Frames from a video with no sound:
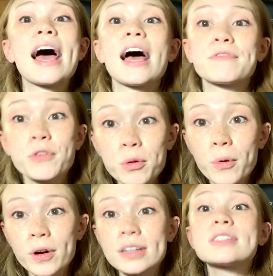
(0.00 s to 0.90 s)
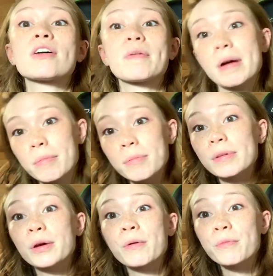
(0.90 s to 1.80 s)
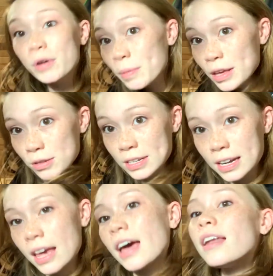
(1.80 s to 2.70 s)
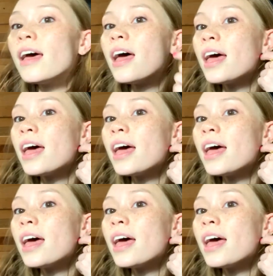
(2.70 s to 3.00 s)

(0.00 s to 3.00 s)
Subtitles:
I have four more, so I probably will be using it again.